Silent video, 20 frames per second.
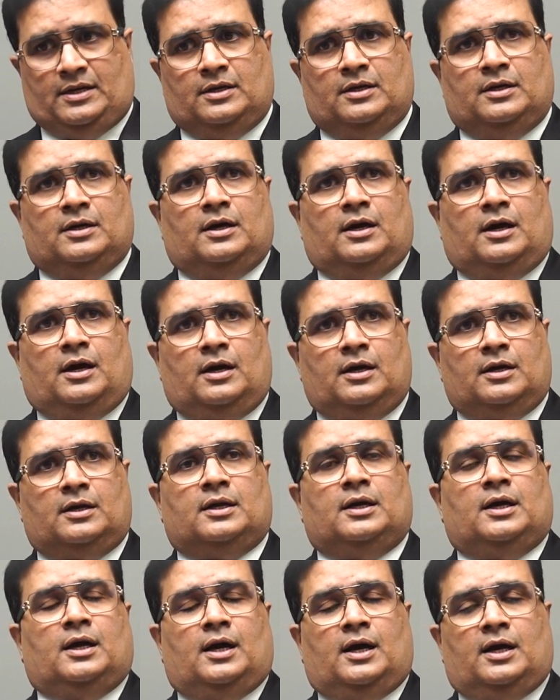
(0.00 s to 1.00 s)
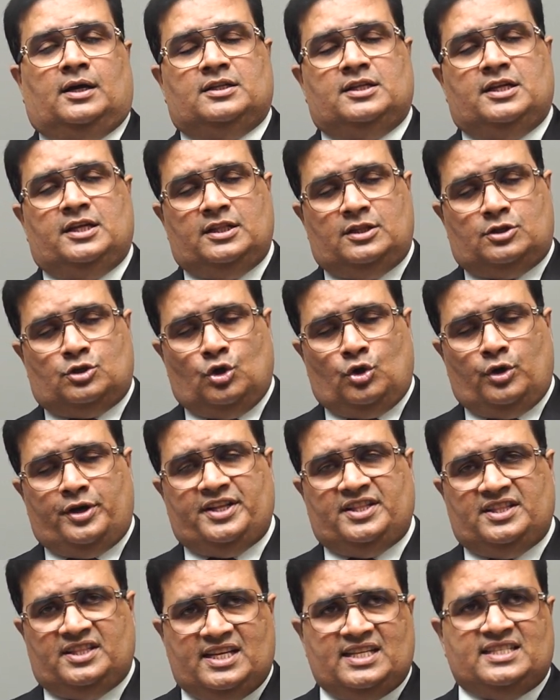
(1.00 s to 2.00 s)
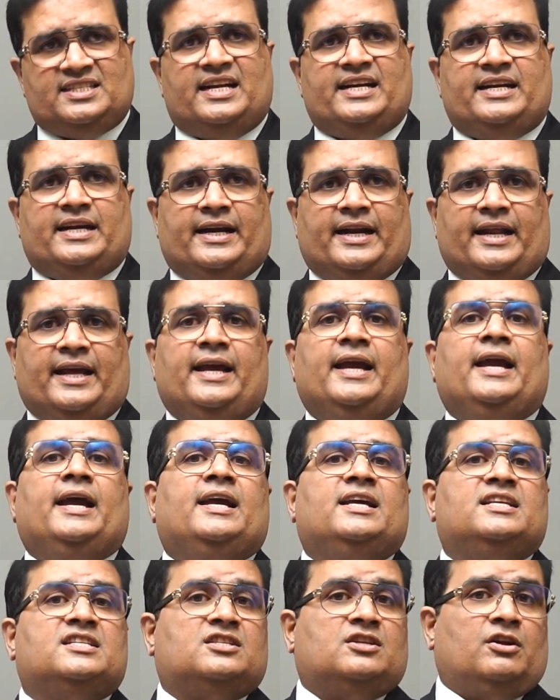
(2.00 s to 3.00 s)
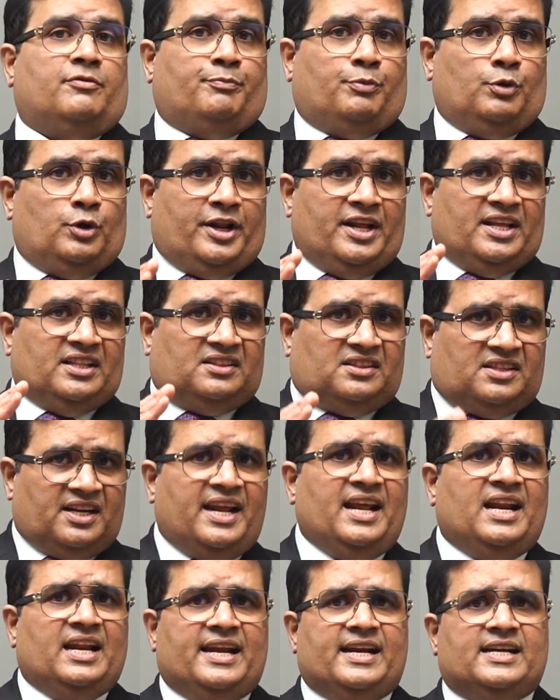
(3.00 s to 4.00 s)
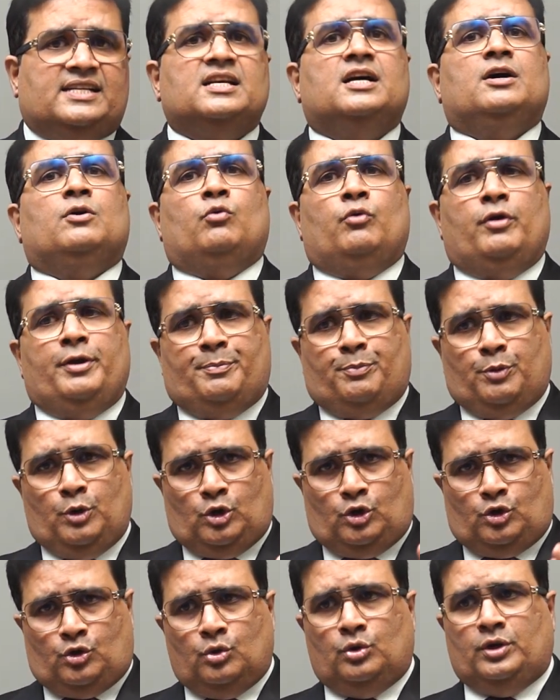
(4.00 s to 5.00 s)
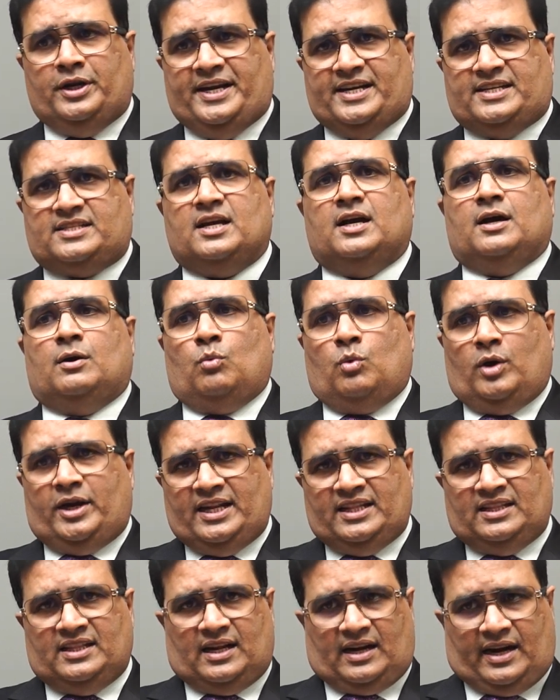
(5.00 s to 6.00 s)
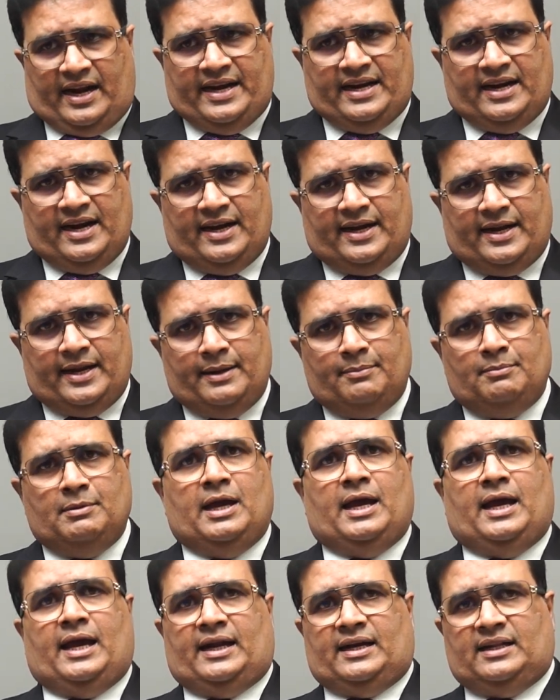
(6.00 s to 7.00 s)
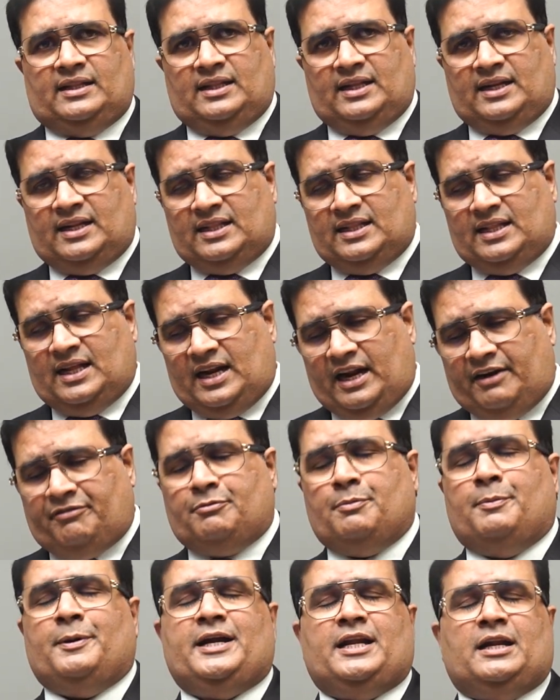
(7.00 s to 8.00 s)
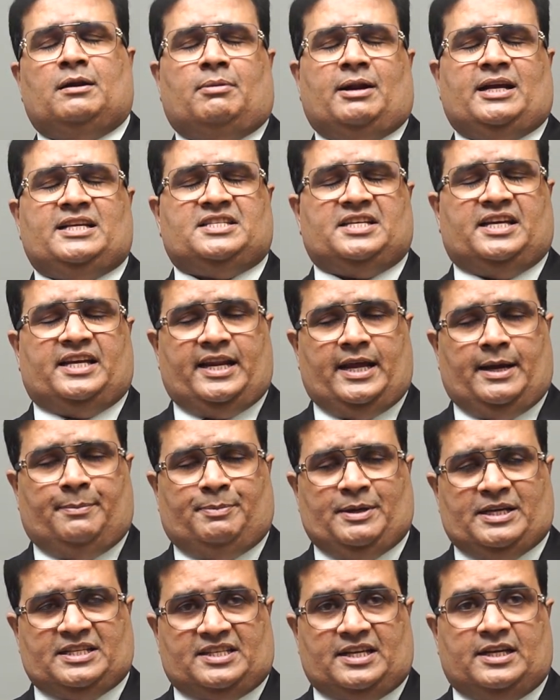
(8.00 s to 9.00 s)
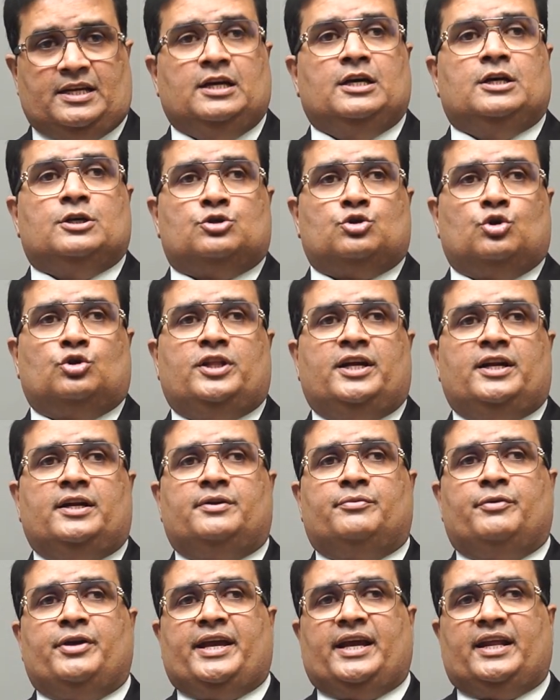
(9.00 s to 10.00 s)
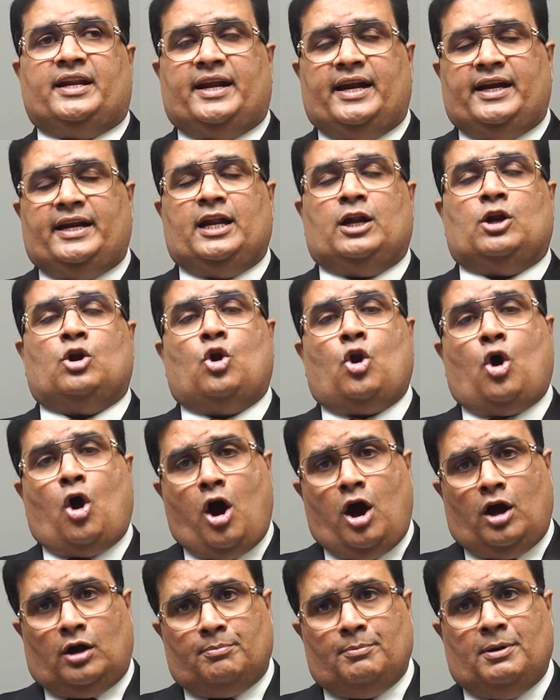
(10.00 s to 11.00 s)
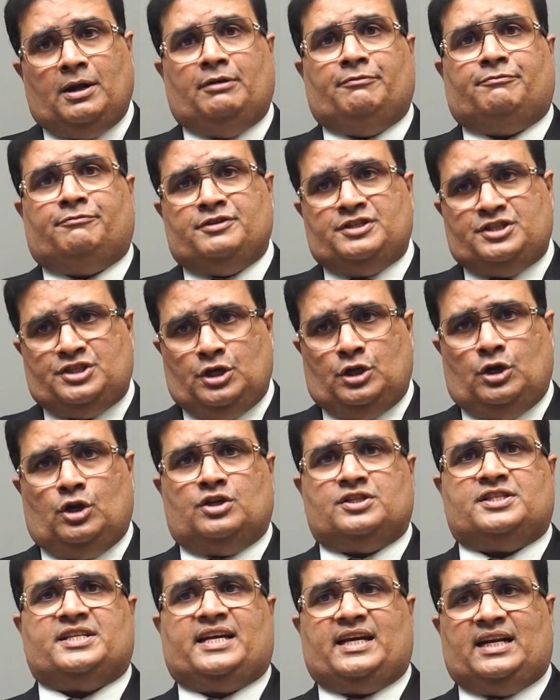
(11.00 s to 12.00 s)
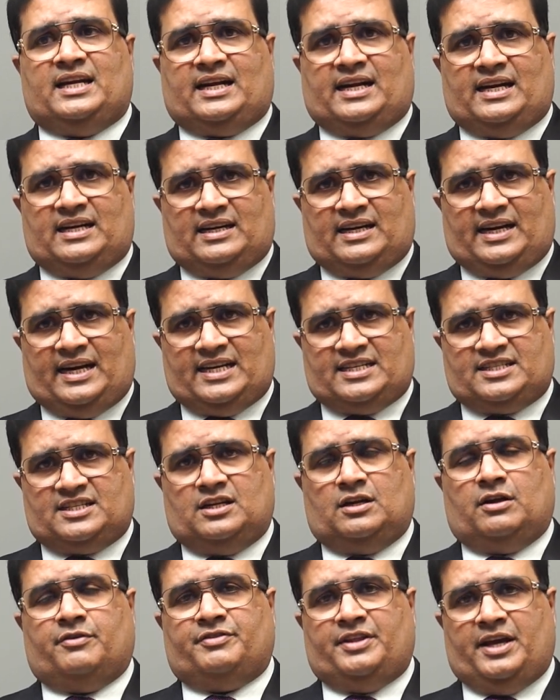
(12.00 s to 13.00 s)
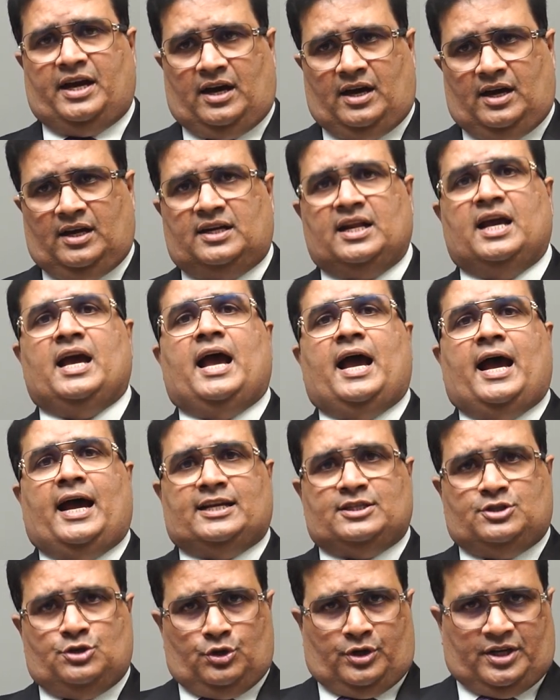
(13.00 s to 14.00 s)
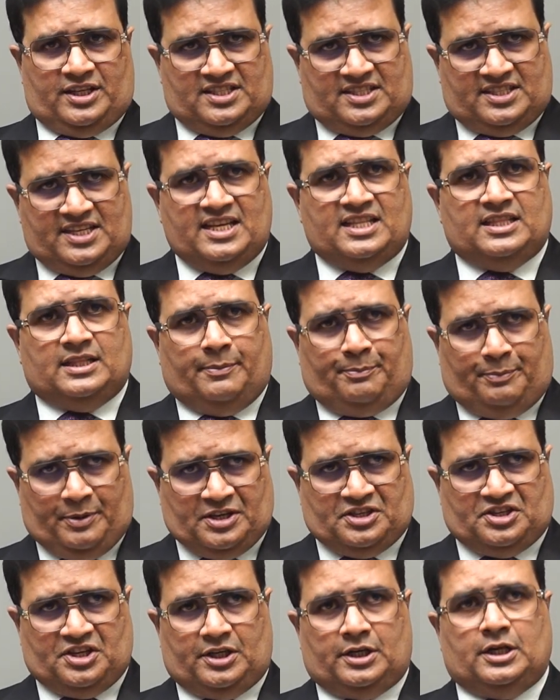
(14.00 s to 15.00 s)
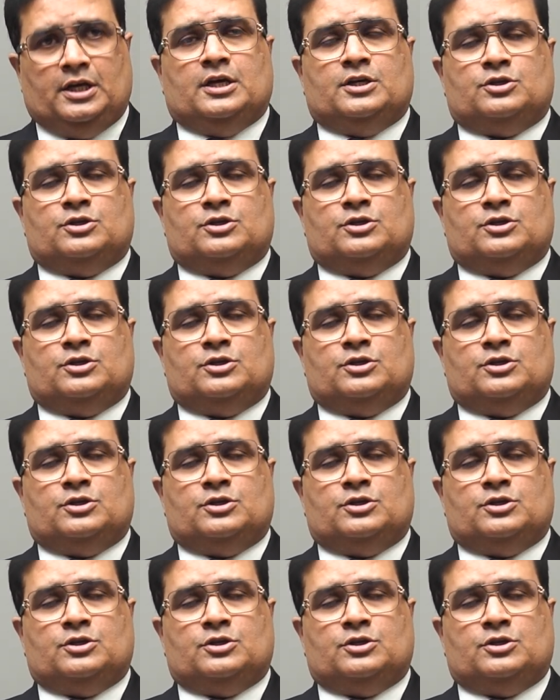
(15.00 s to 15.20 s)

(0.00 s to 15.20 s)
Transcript: In this entity, instead of putting three leads, we put two leads, one in the right atrium, another in the left bundle branch area pacing, so that we can get a normal physiological contraction of the heart, as you can see in the picture.